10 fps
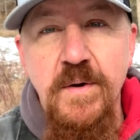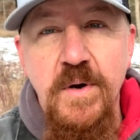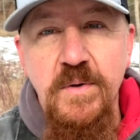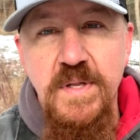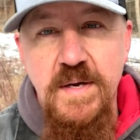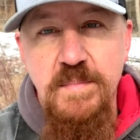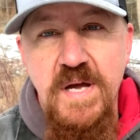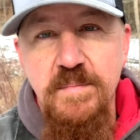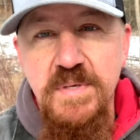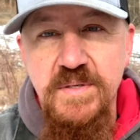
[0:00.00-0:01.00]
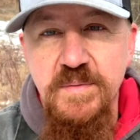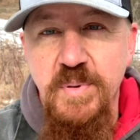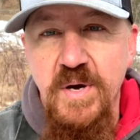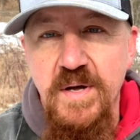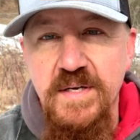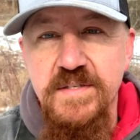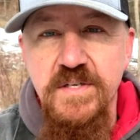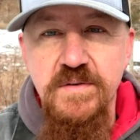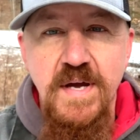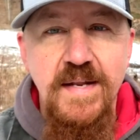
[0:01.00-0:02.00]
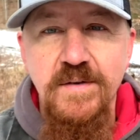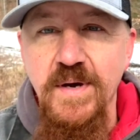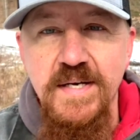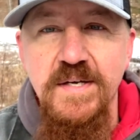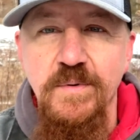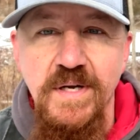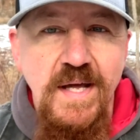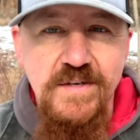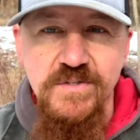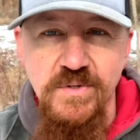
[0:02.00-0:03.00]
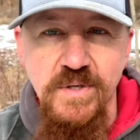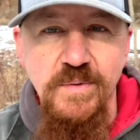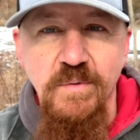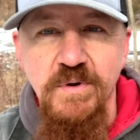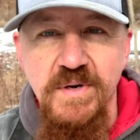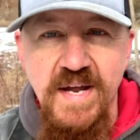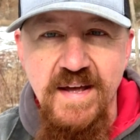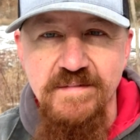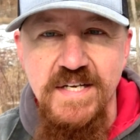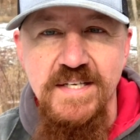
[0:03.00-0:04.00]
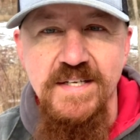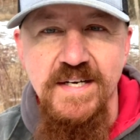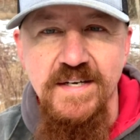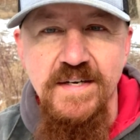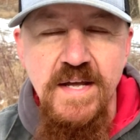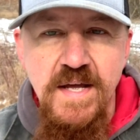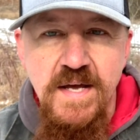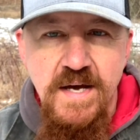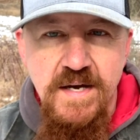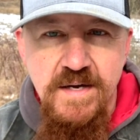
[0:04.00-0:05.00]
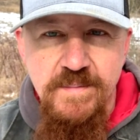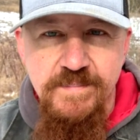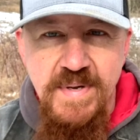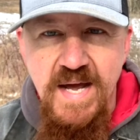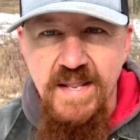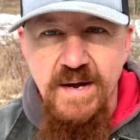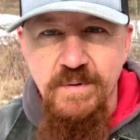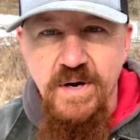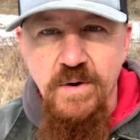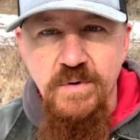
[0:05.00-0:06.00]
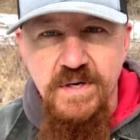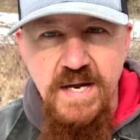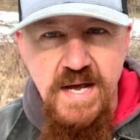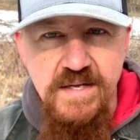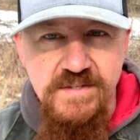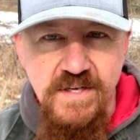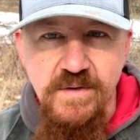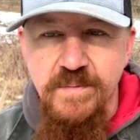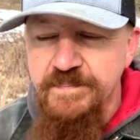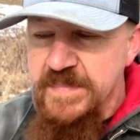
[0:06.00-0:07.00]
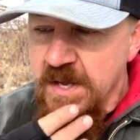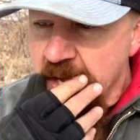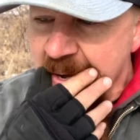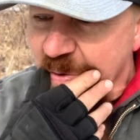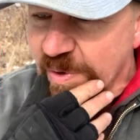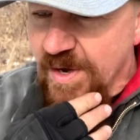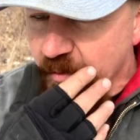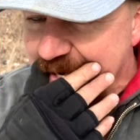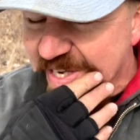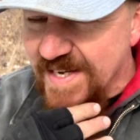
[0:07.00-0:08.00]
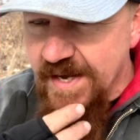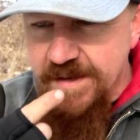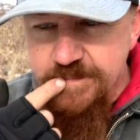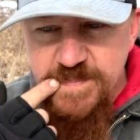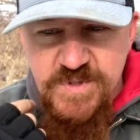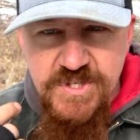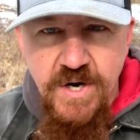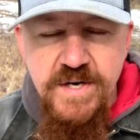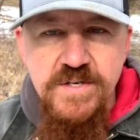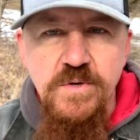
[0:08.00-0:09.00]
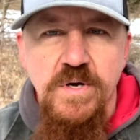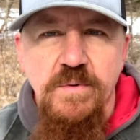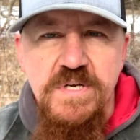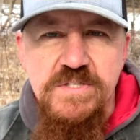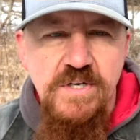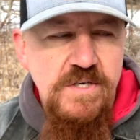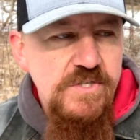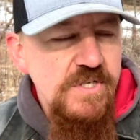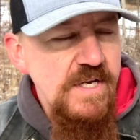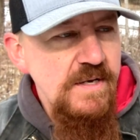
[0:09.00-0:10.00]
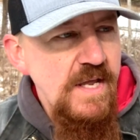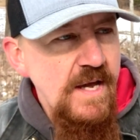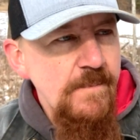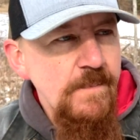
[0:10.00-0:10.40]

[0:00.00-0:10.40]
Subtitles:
know a whole lot about building a pond, and two, I had no idea what kind of soil we were going to have down there and how that would all work out. So we started doing our research, and